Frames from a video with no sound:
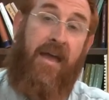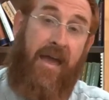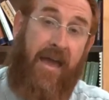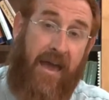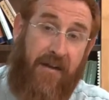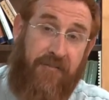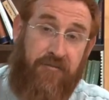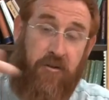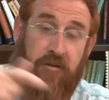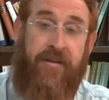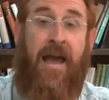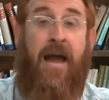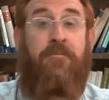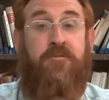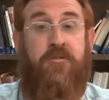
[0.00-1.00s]
after
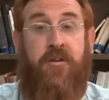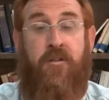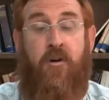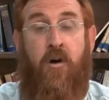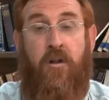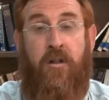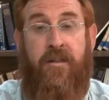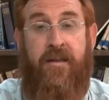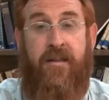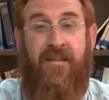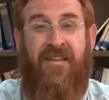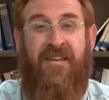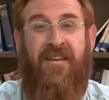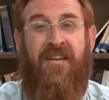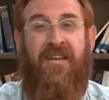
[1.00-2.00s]
capturing the Holy
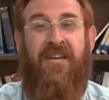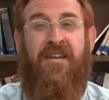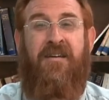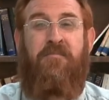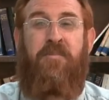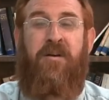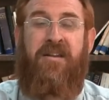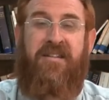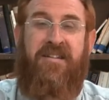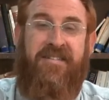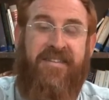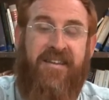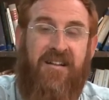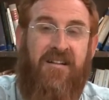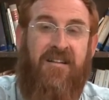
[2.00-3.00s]
Land, but it's
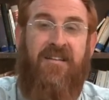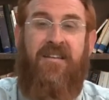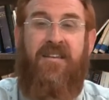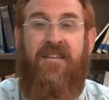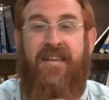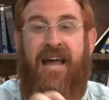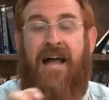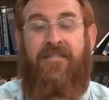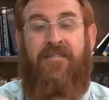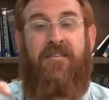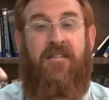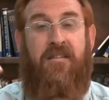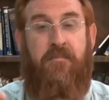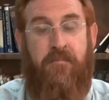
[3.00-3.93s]
still not the